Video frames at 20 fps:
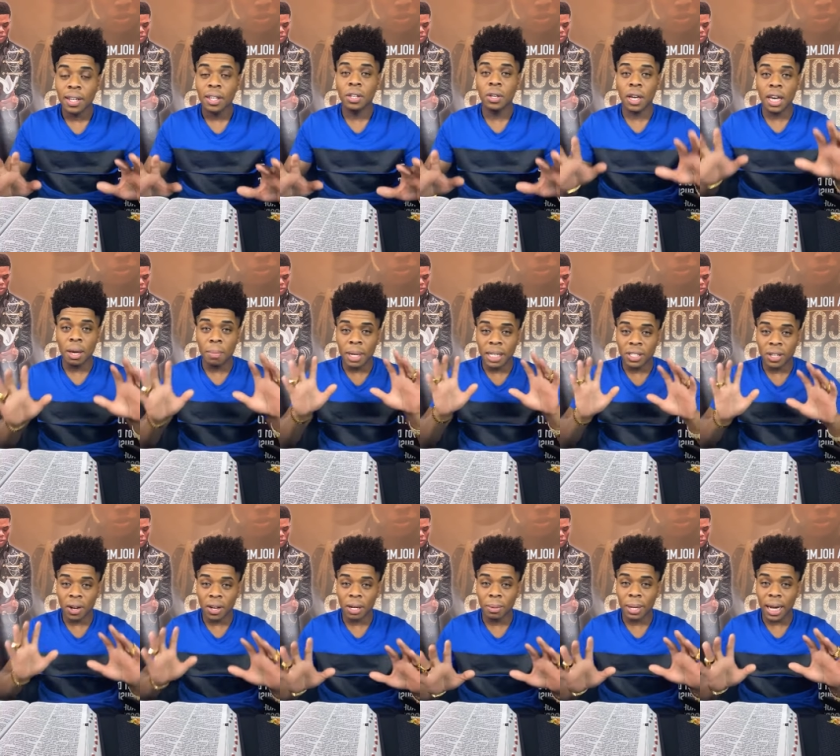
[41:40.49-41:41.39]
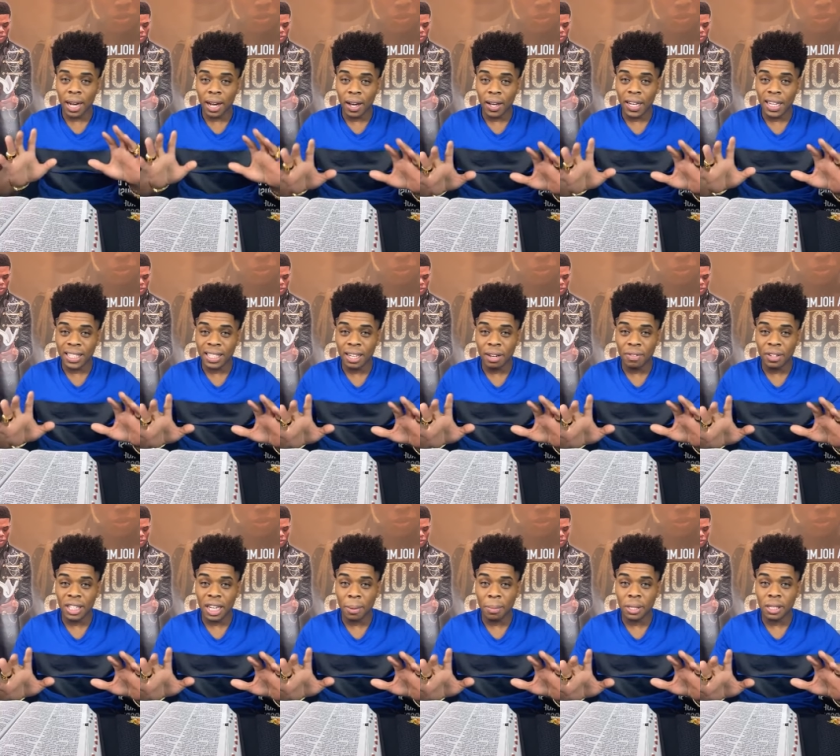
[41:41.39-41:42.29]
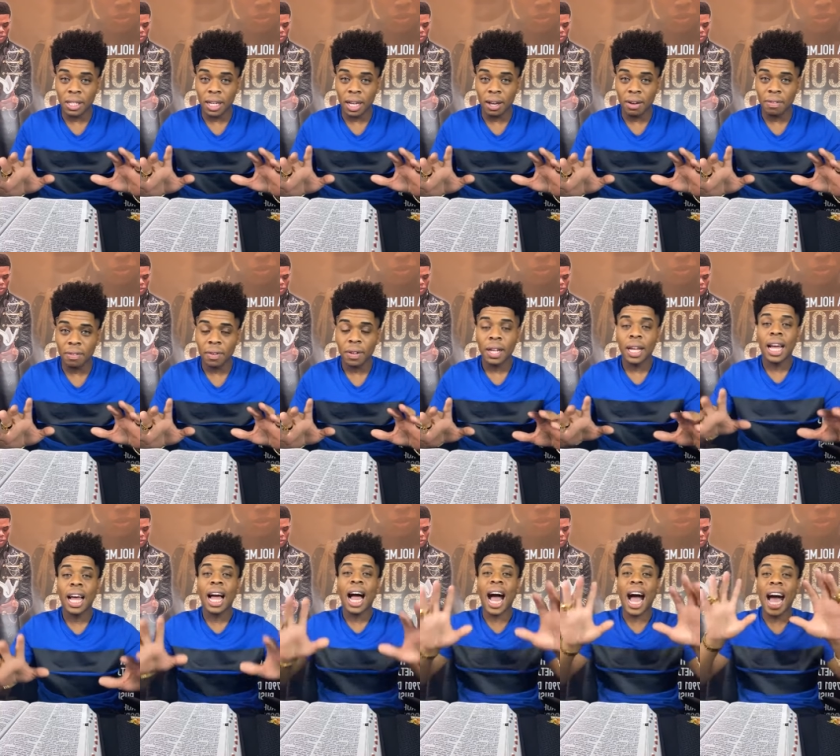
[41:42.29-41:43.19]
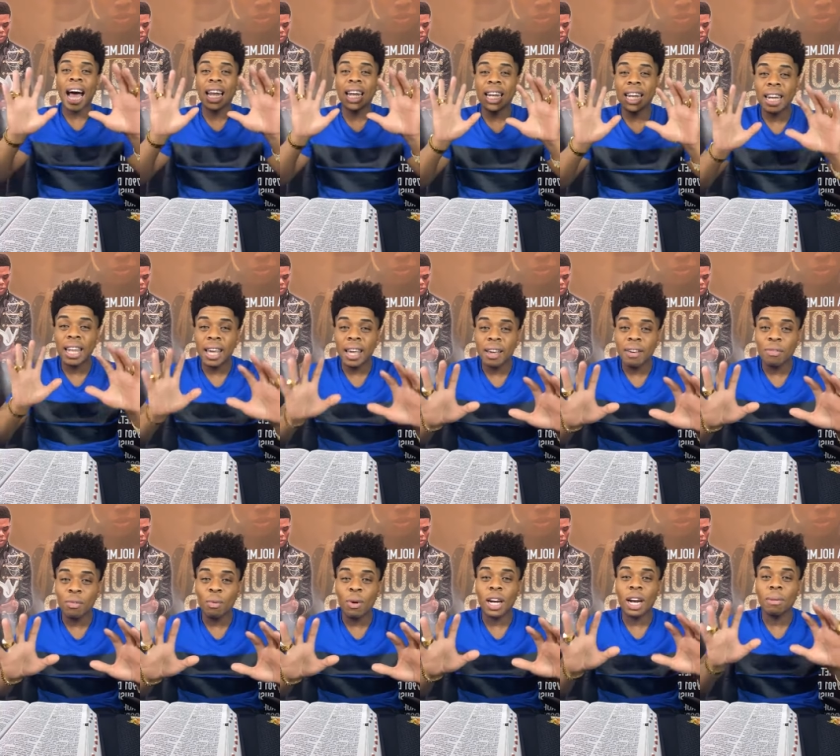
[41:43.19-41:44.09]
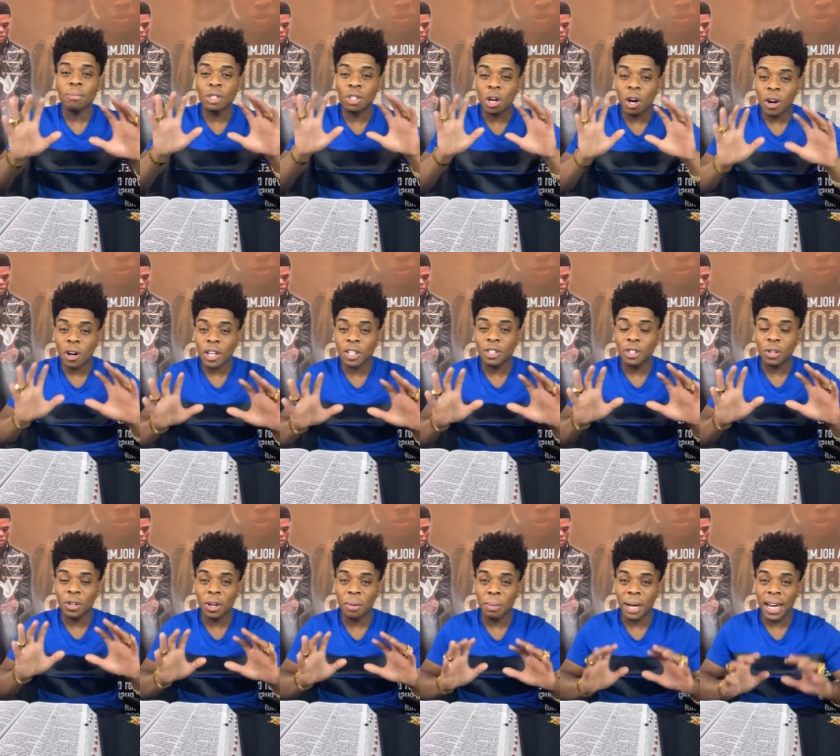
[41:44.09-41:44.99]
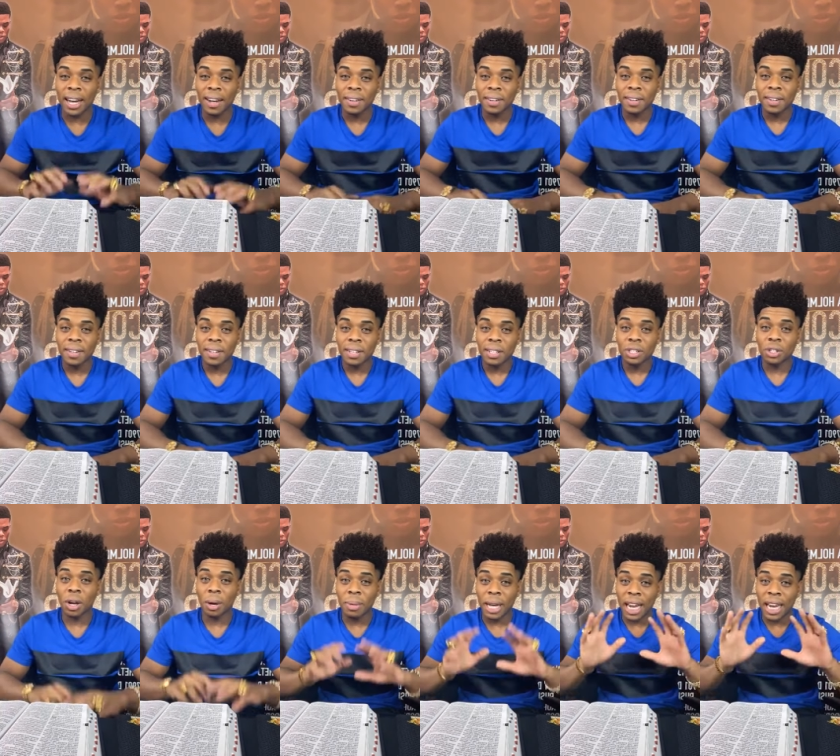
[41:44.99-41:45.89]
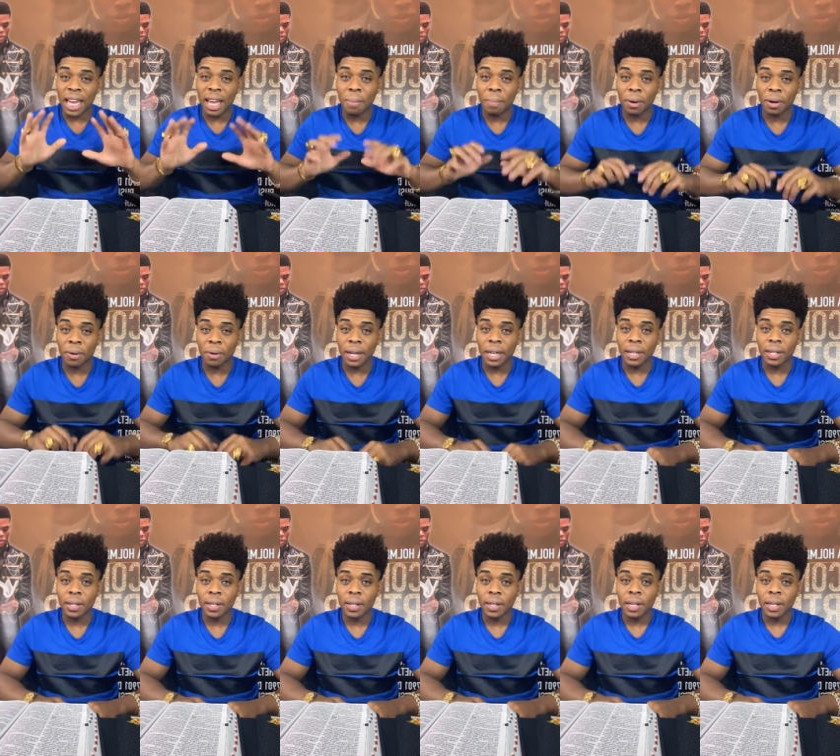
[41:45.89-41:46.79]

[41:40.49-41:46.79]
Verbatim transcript: You hear me talking about all this different type of stuff. I live what I'm talking to you about. So I'm not a hypocrite.